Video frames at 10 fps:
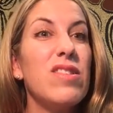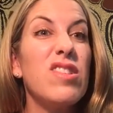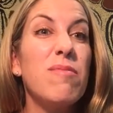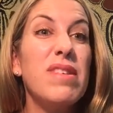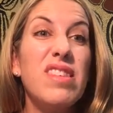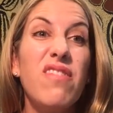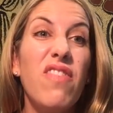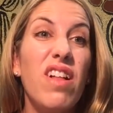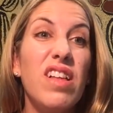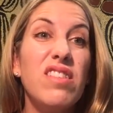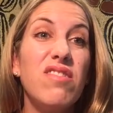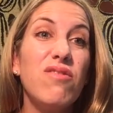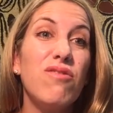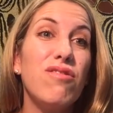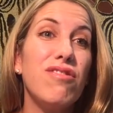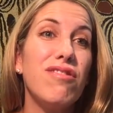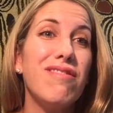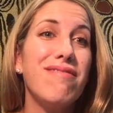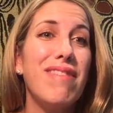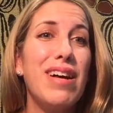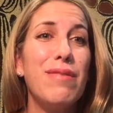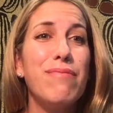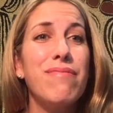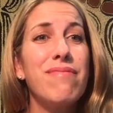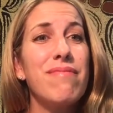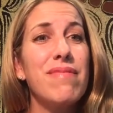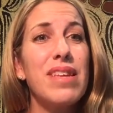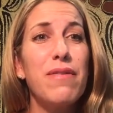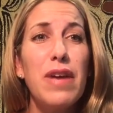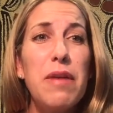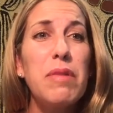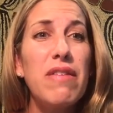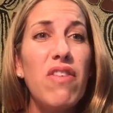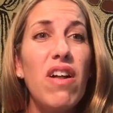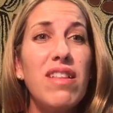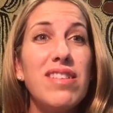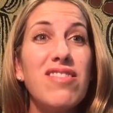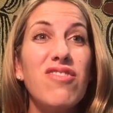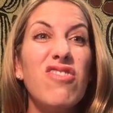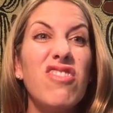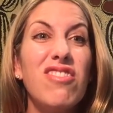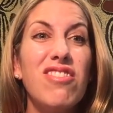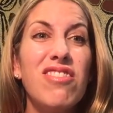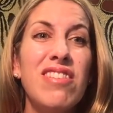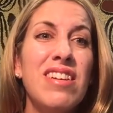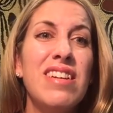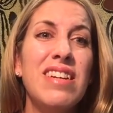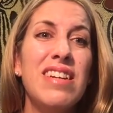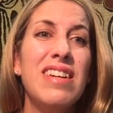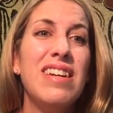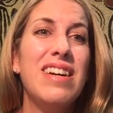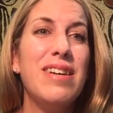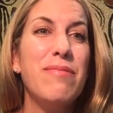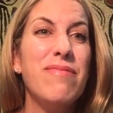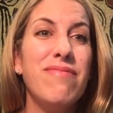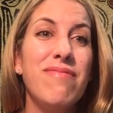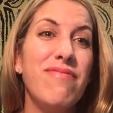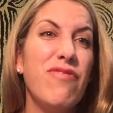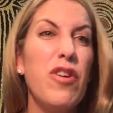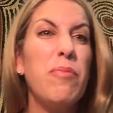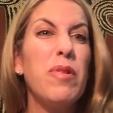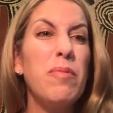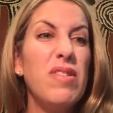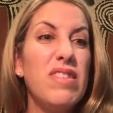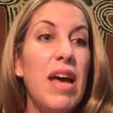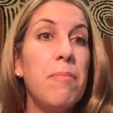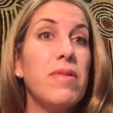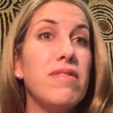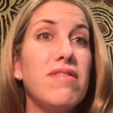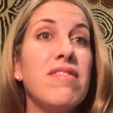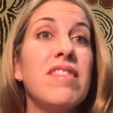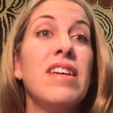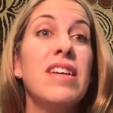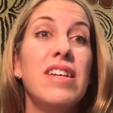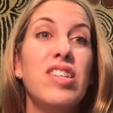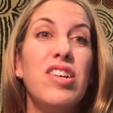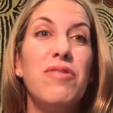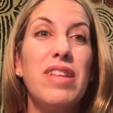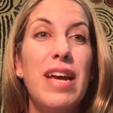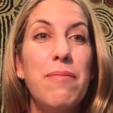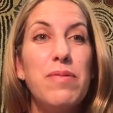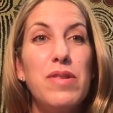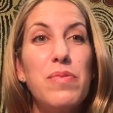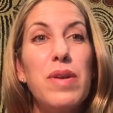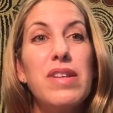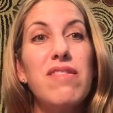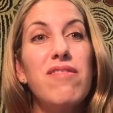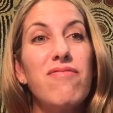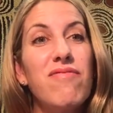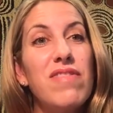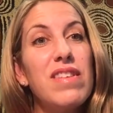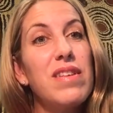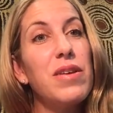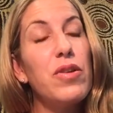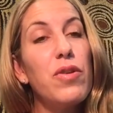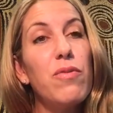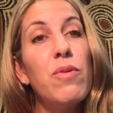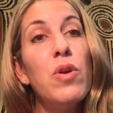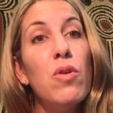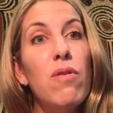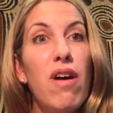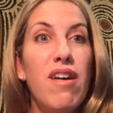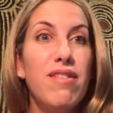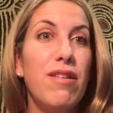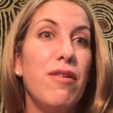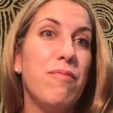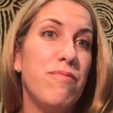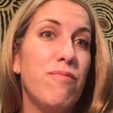domestic violence or family violence or verbal abuse happens. It generally happens when either